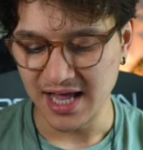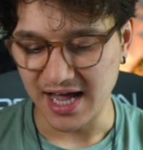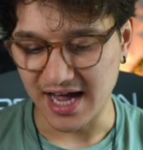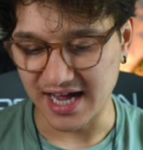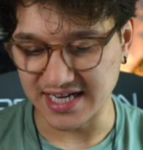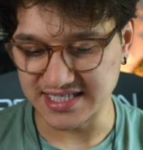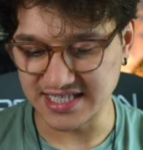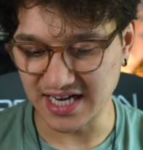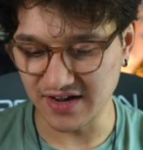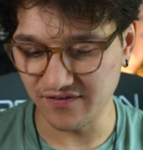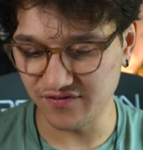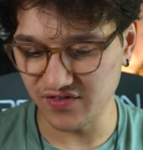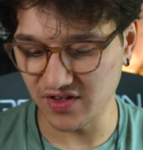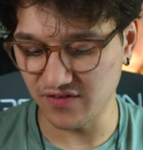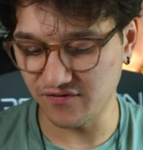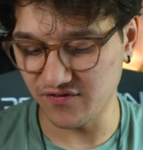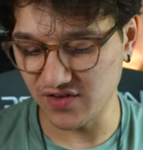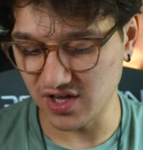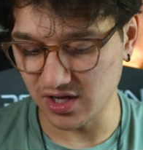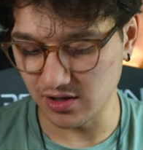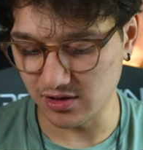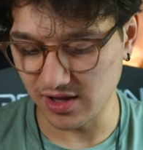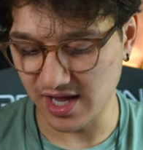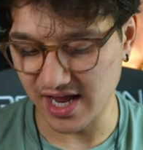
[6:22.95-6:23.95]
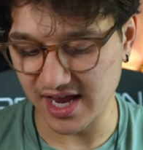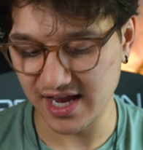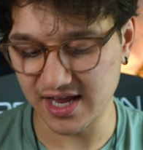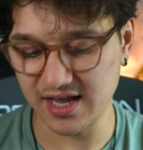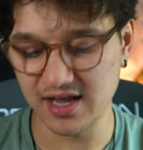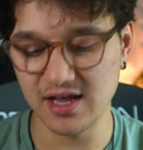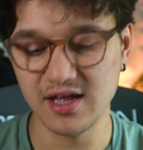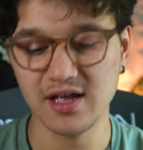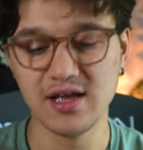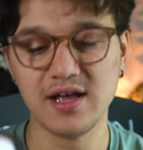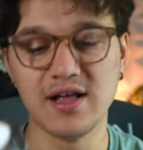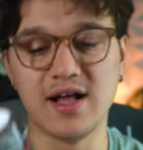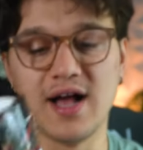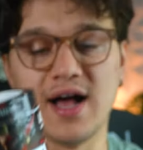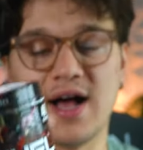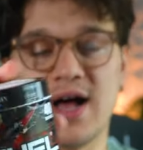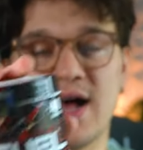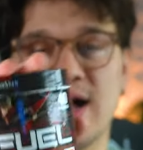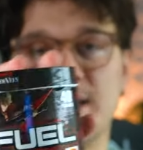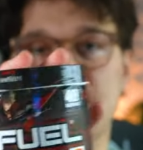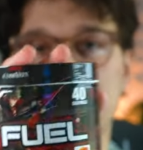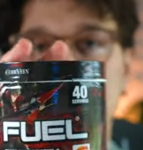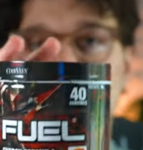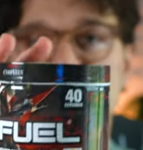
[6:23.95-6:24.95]
I definitely feel like
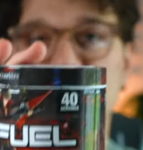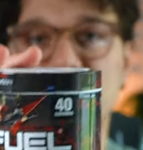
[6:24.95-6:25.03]
um,